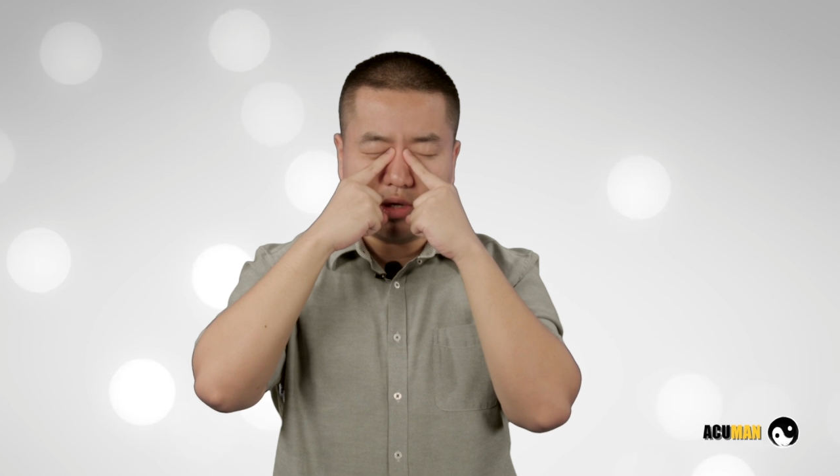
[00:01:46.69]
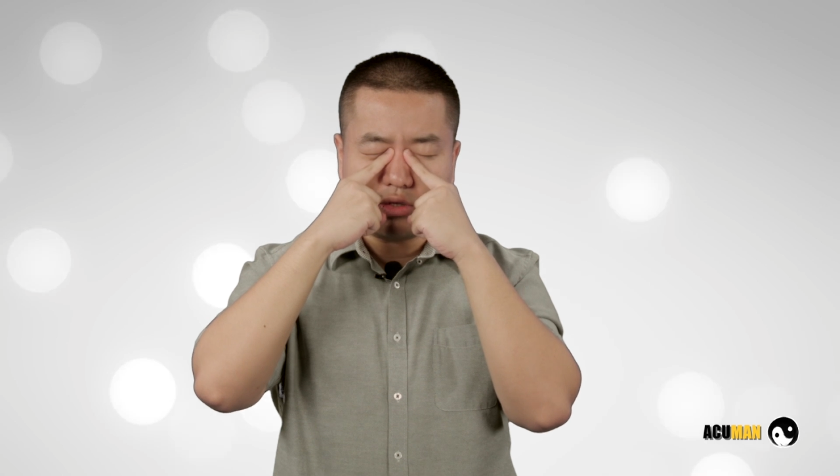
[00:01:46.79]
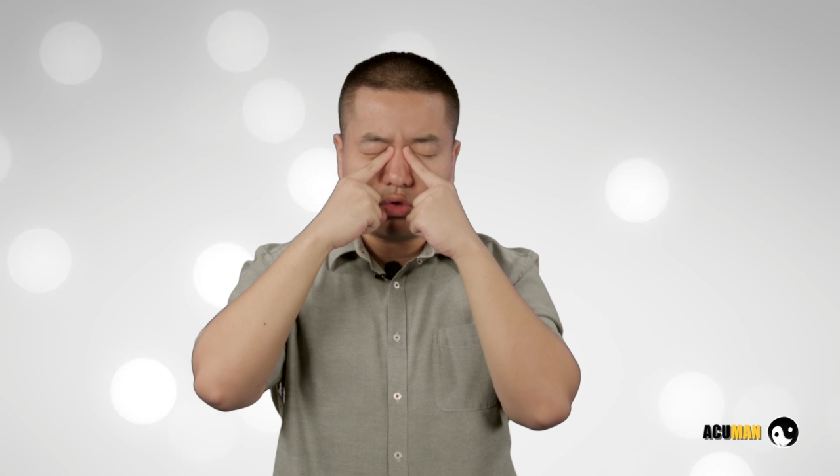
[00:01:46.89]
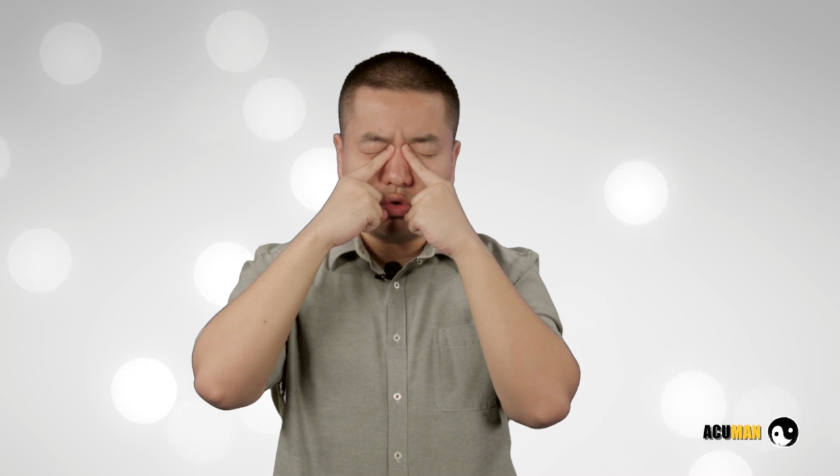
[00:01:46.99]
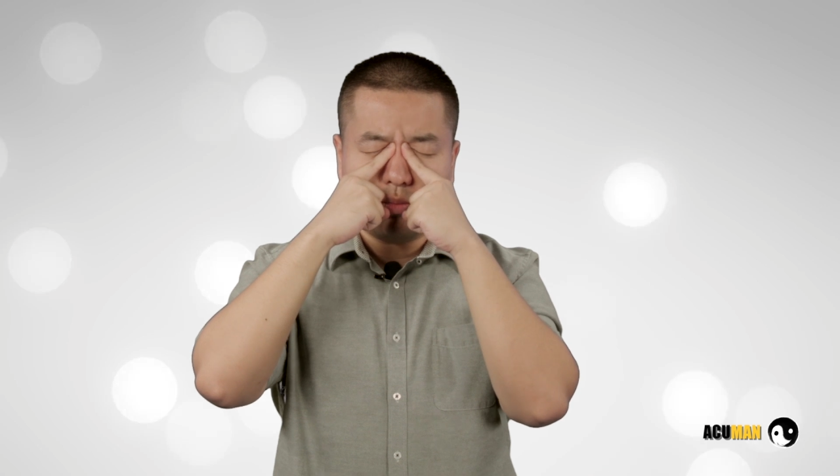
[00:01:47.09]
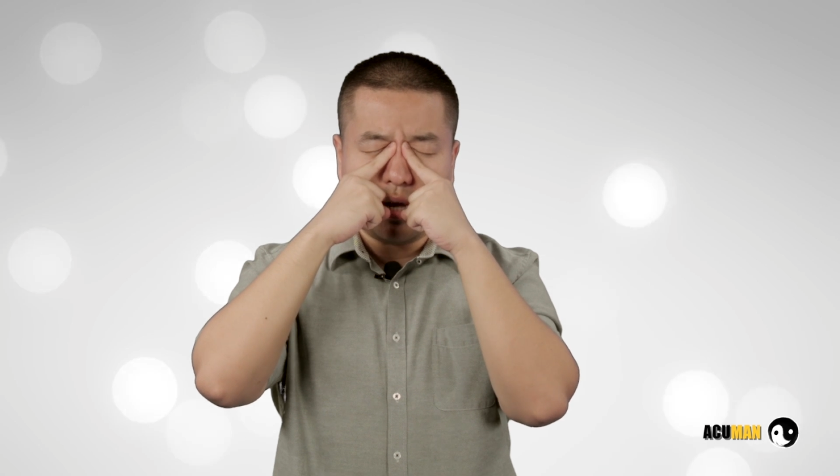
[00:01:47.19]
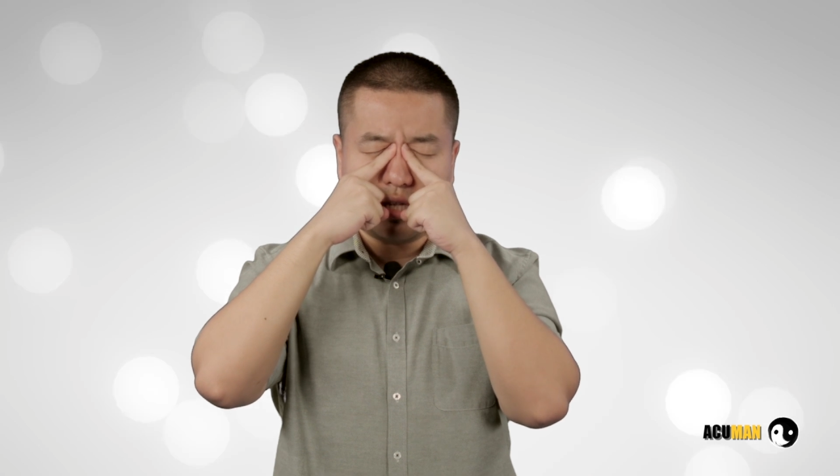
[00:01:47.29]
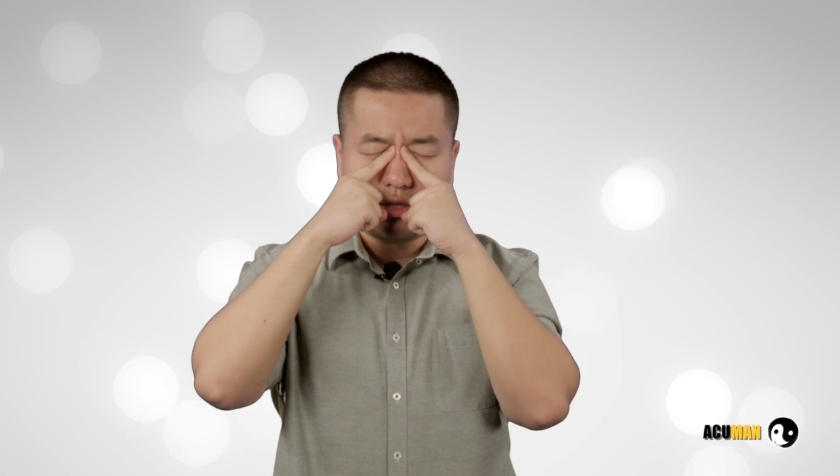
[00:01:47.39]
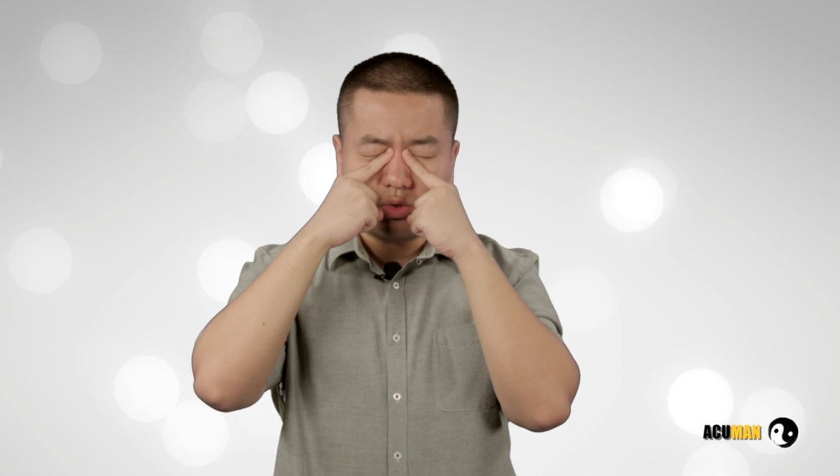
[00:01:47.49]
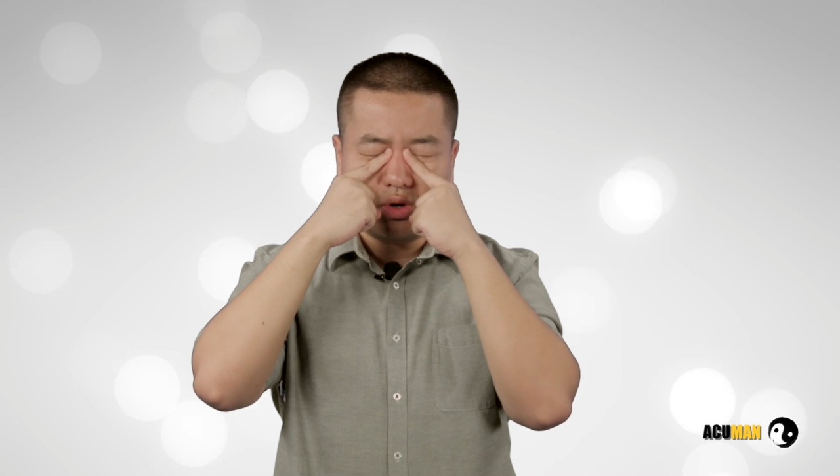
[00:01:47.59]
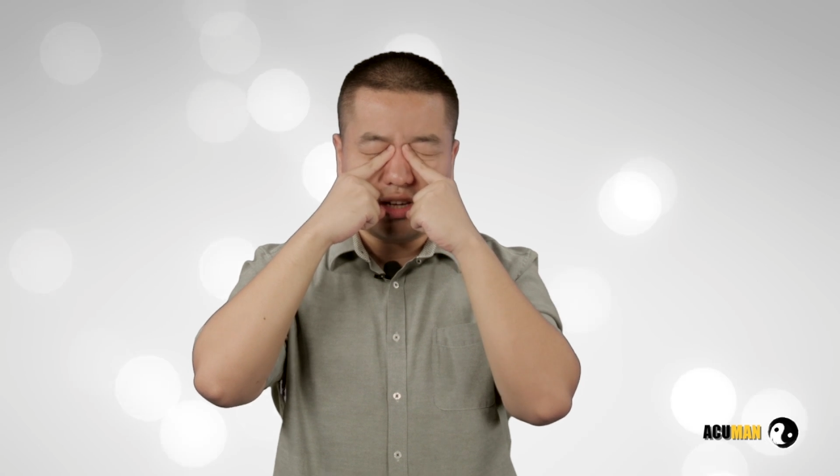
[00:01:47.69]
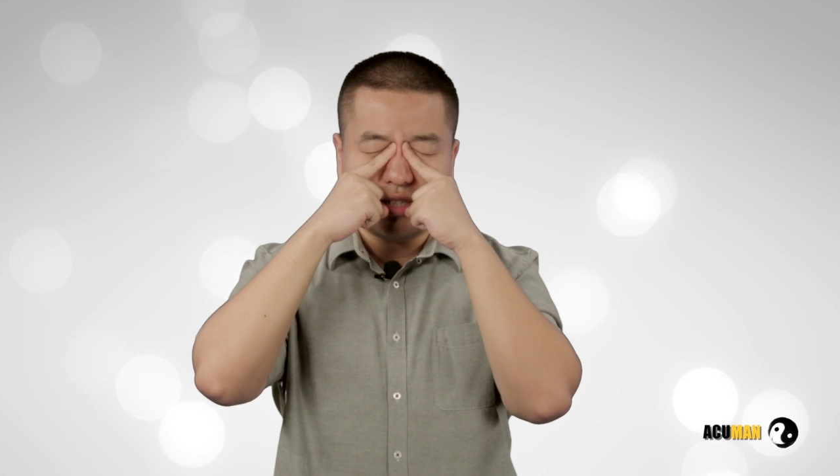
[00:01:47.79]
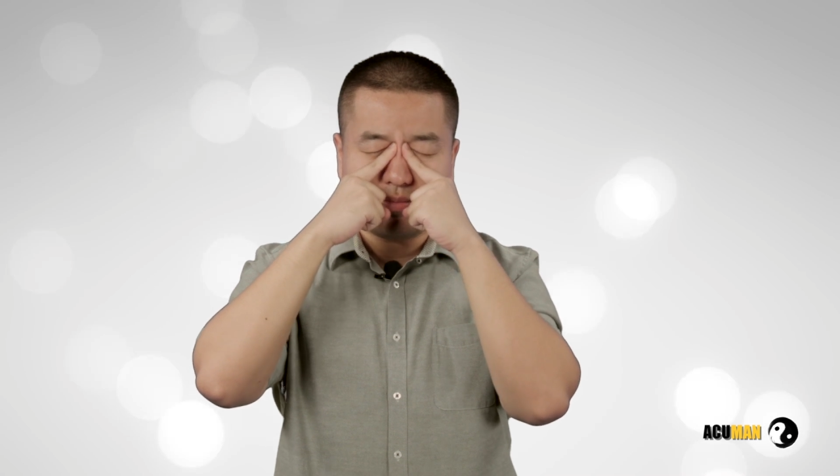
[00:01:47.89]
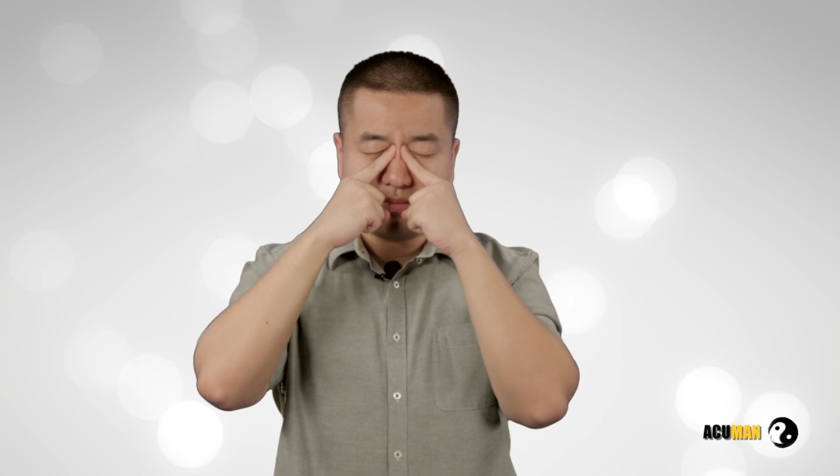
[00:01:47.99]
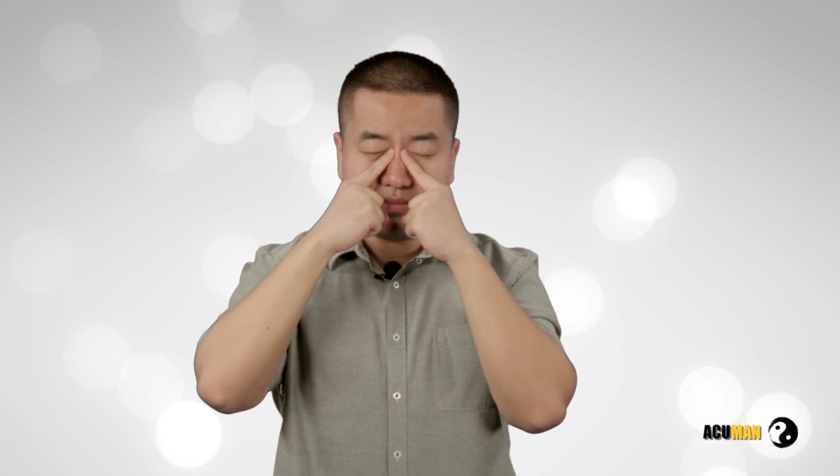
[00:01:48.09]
with too many stress.